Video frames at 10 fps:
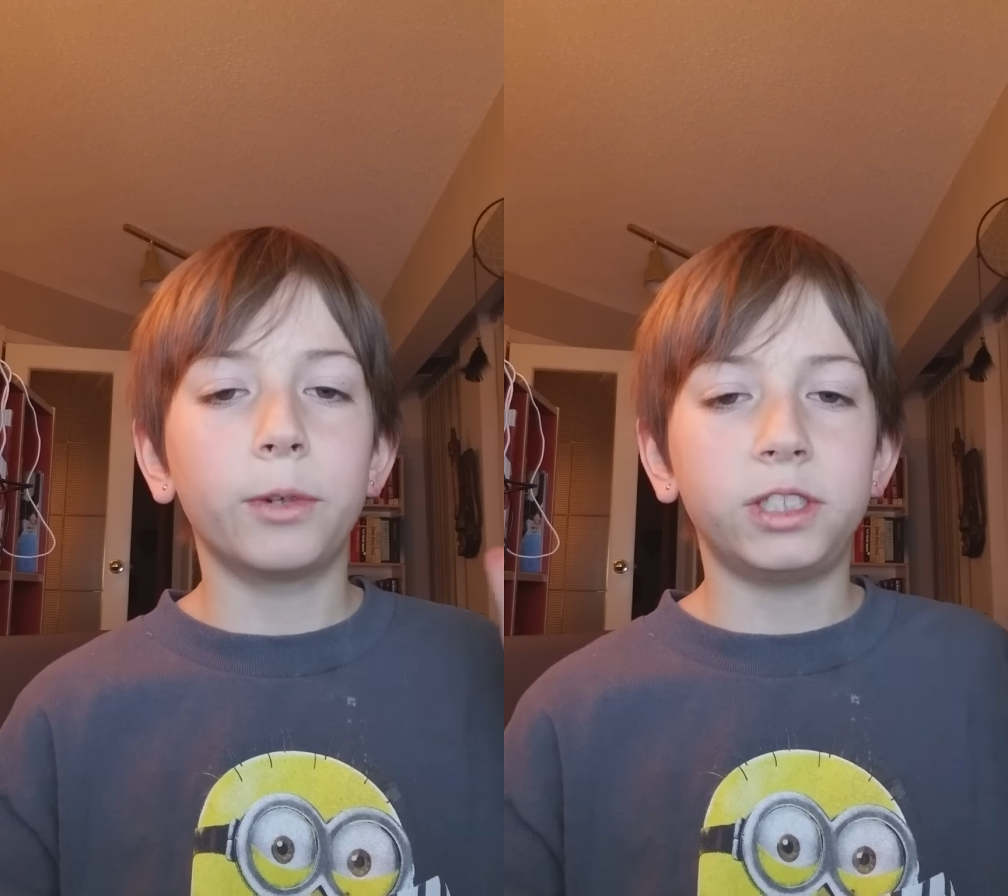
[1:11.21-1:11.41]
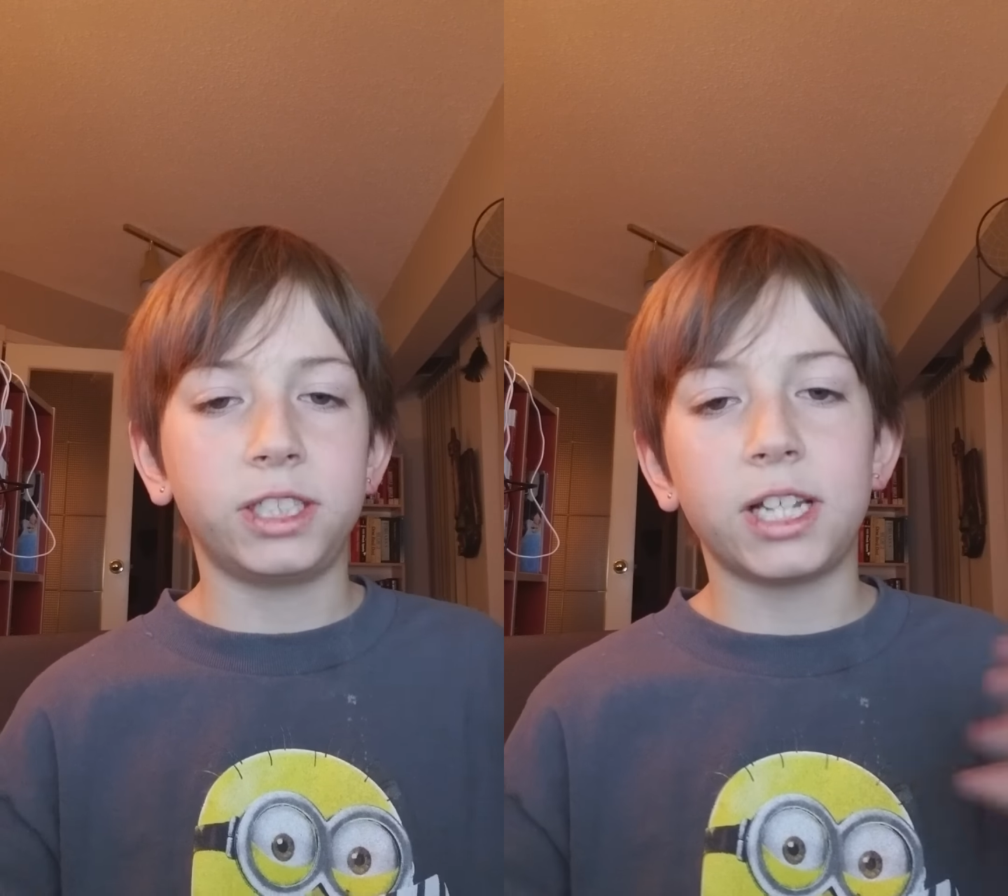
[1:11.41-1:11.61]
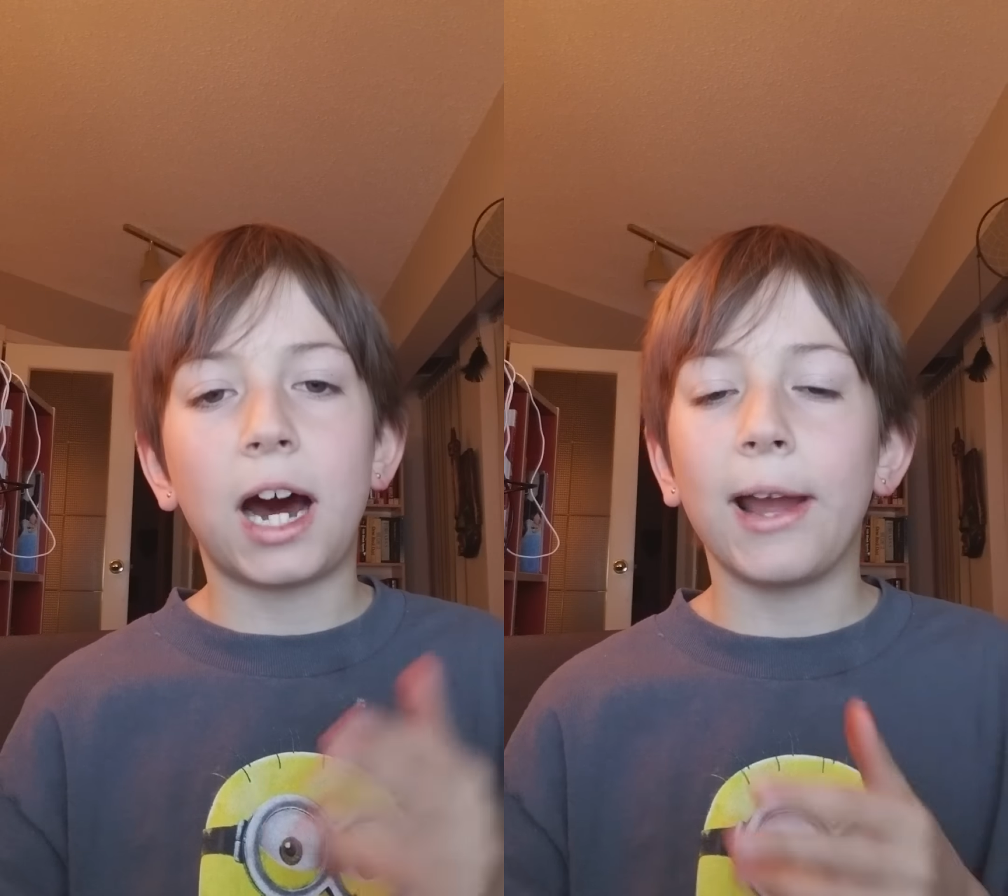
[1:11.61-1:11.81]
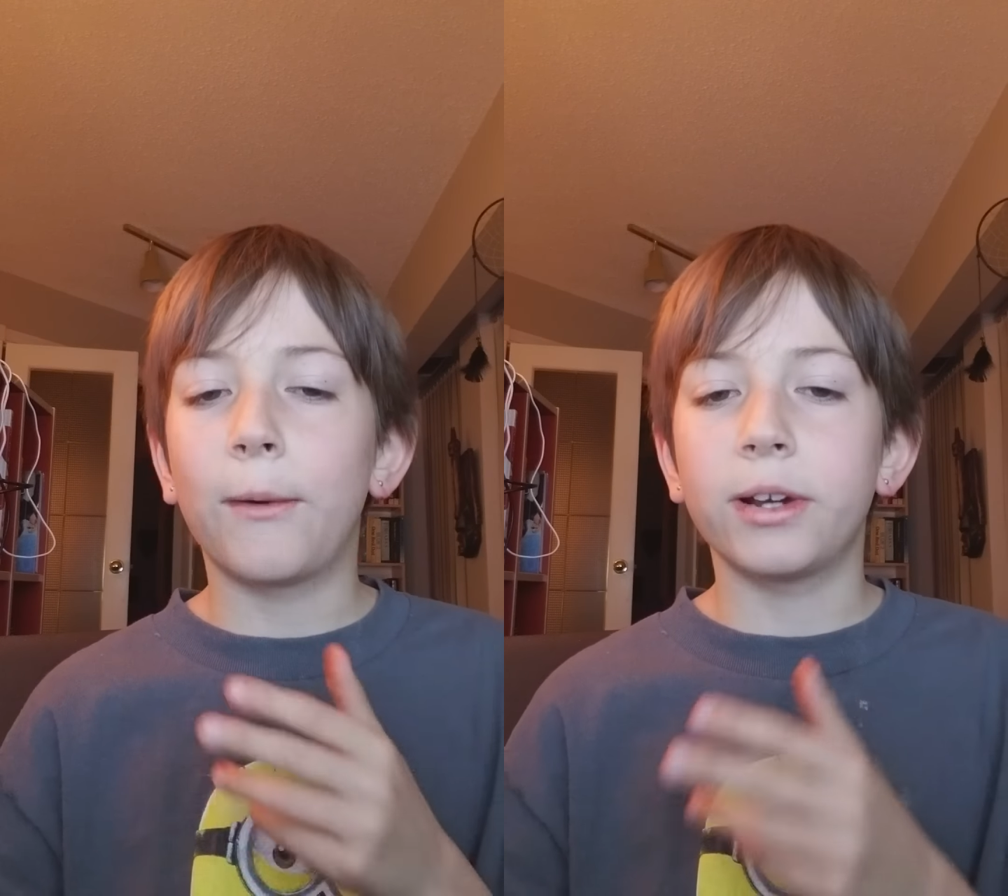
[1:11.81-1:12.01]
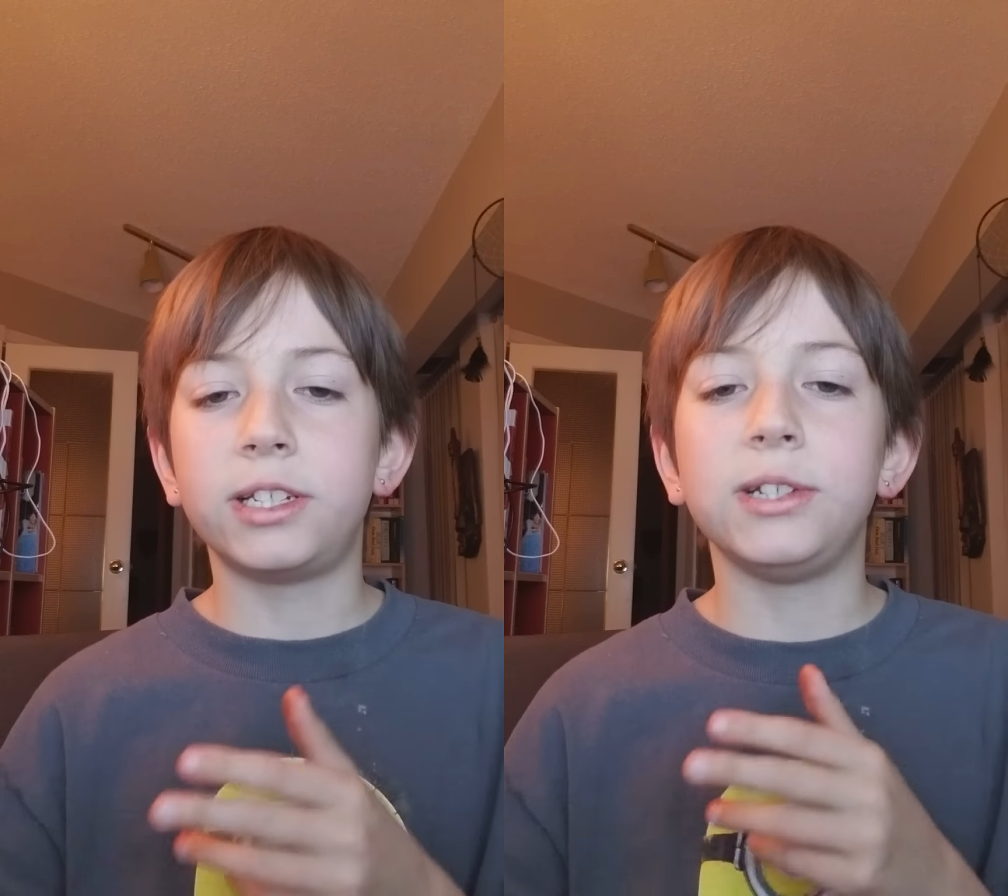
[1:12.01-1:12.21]
which is the
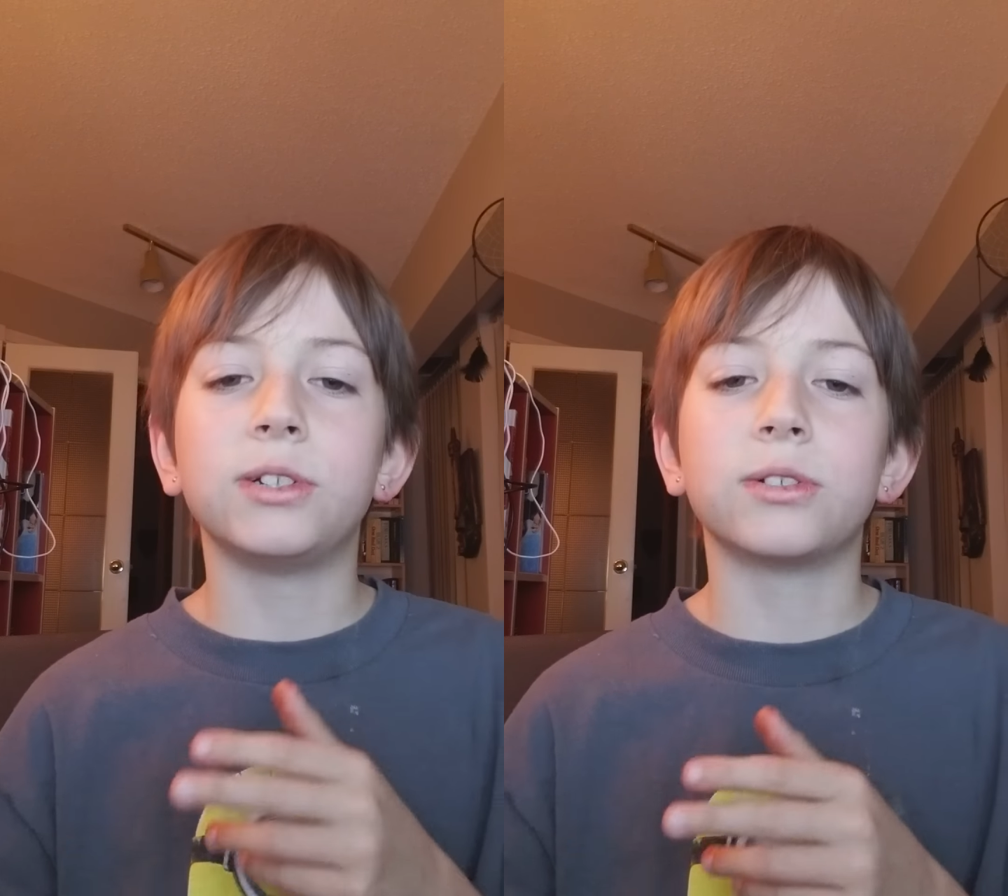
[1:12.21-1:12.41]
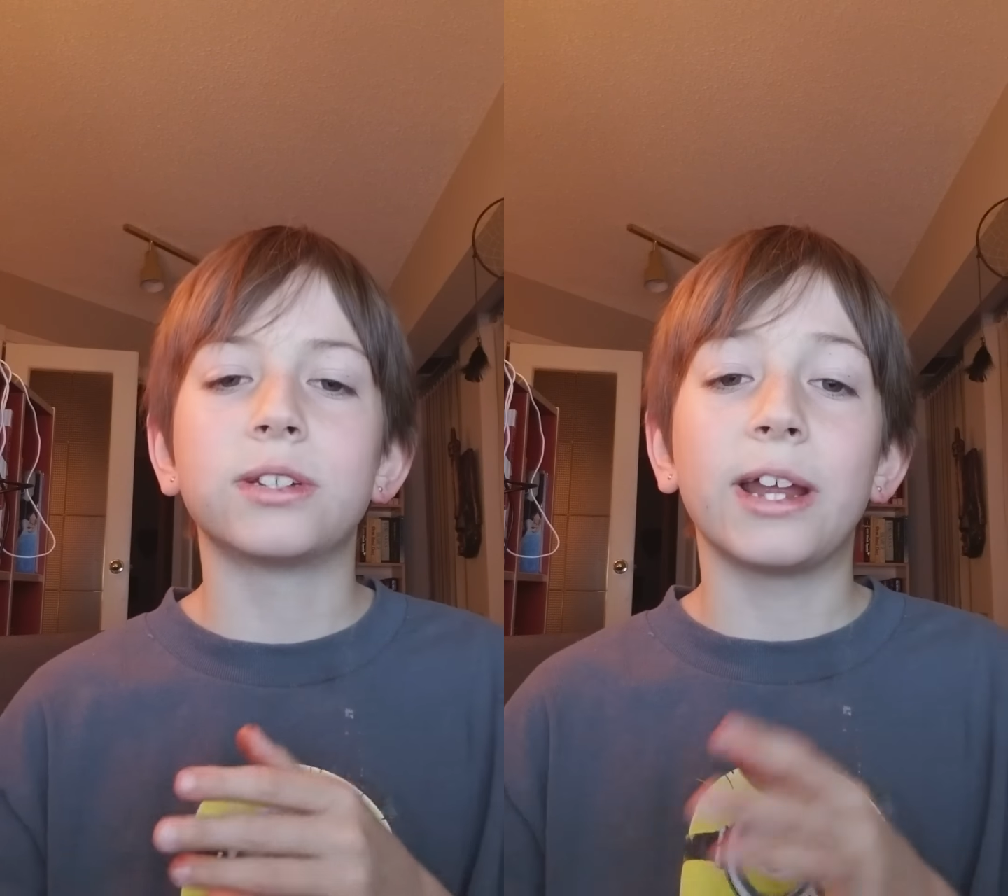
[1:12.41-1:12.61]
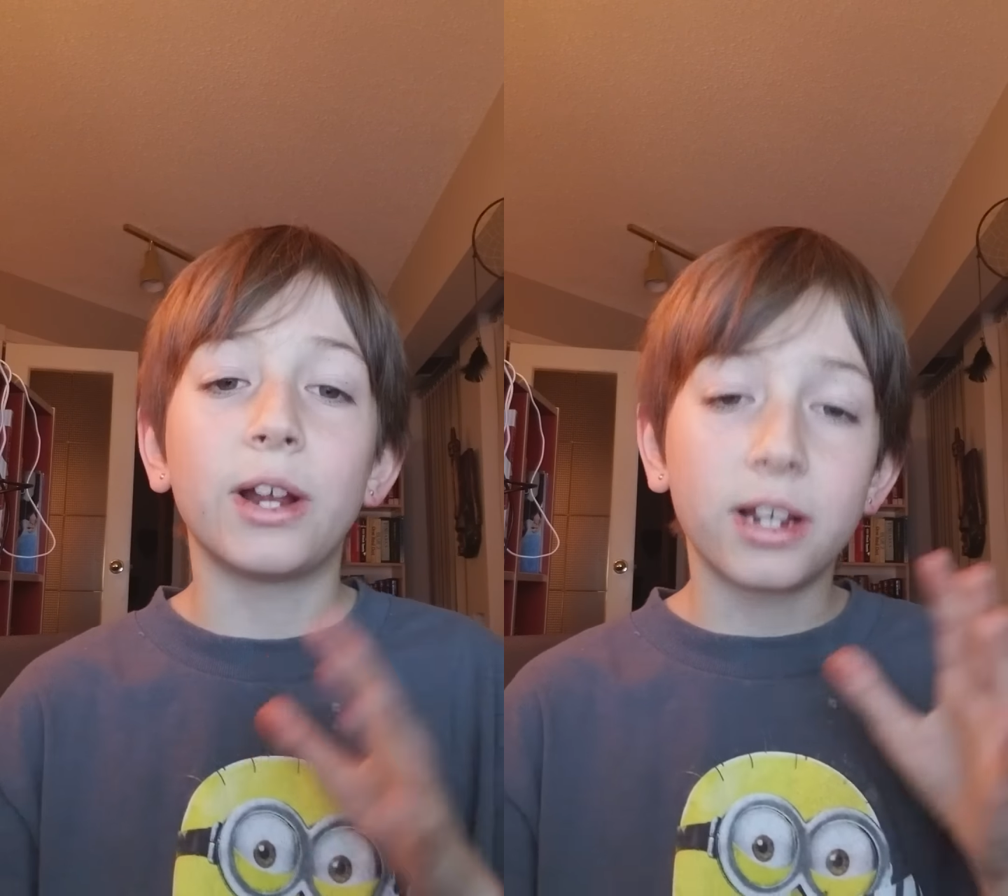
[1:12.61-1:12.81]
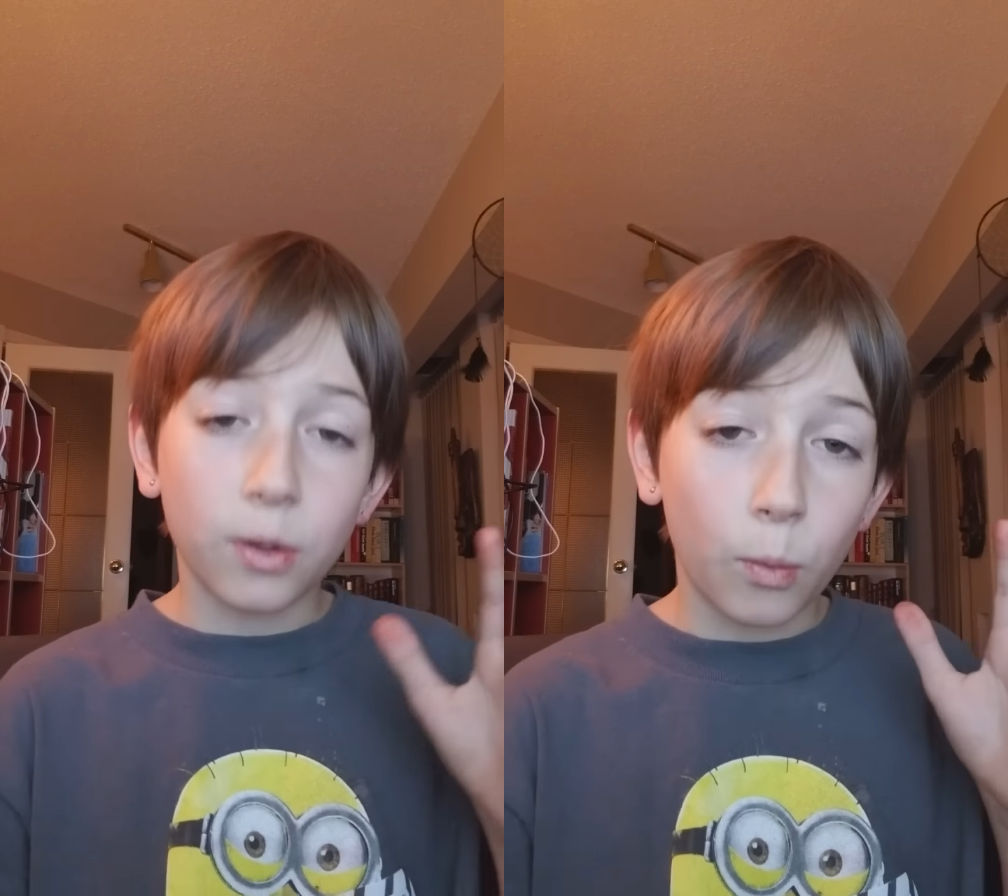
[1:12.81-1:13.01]
iOS users link,